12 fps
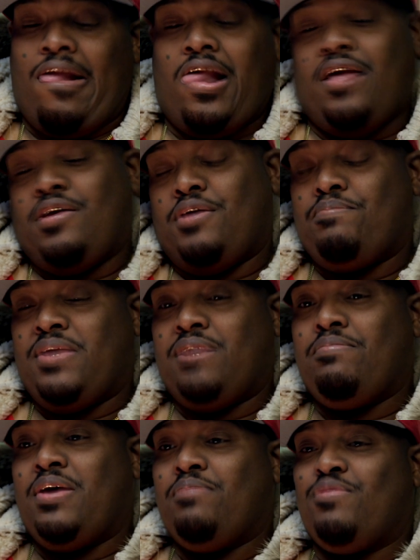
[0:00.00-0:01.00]
Yeah, it
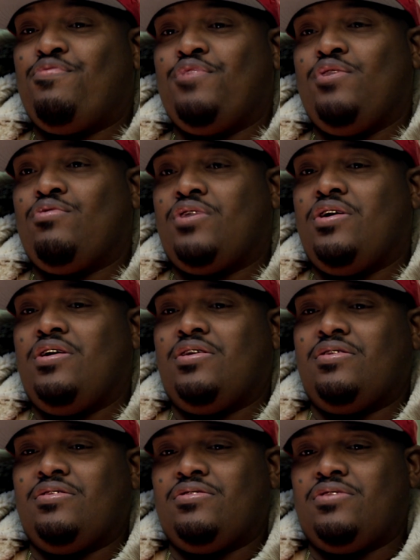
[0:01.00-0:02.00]
made me feel
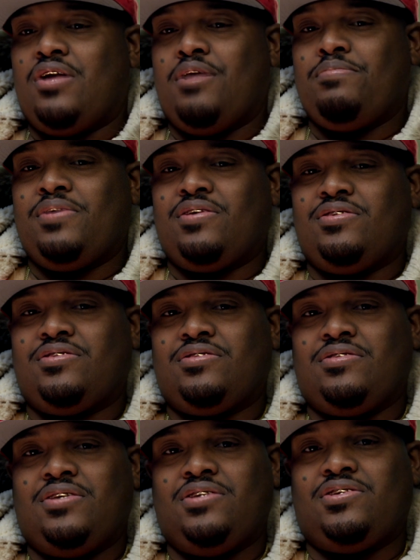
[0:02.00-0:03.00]
good, you know what I mean?
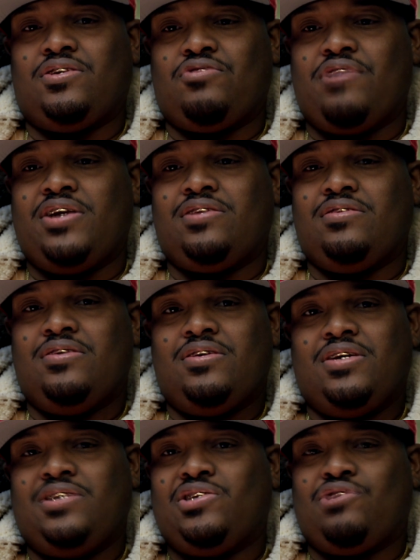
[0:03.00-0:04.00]
Because he's a great
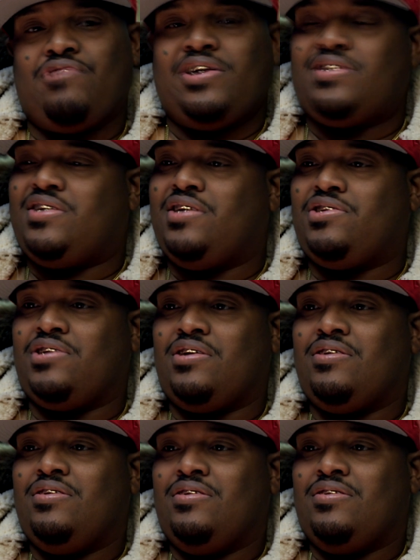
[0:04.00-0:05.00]

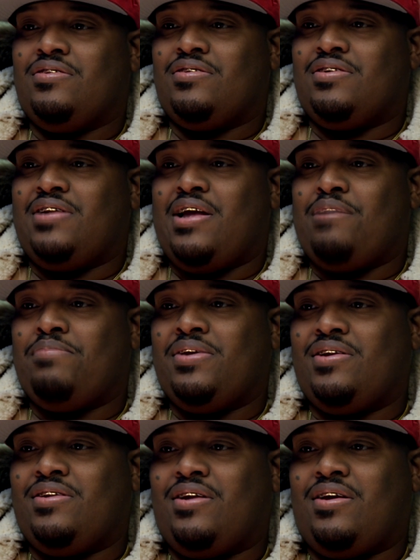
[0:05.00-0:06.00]
teacher, you know what I
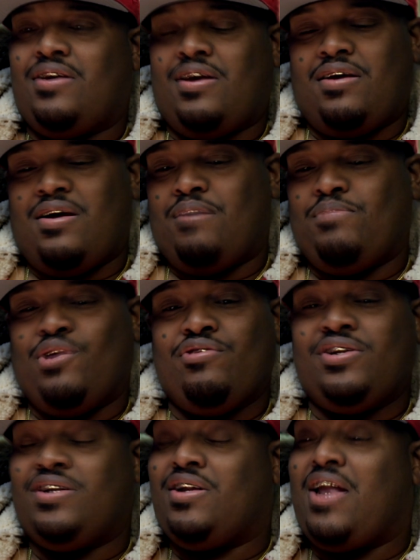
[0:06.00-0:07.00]
mean? I'm
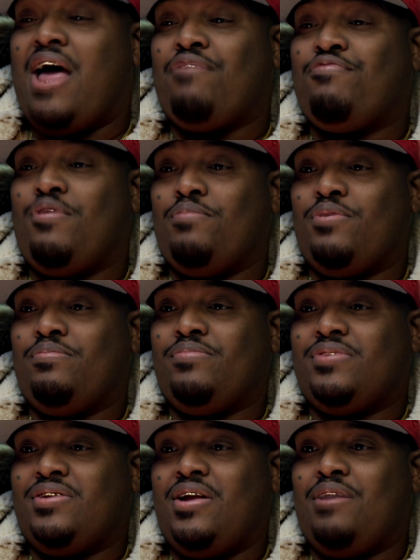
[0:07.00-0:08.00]
learning a lot from him,
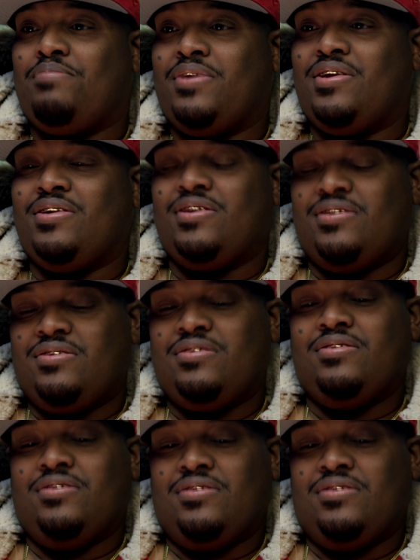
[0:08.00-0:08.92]
you know what I mean? And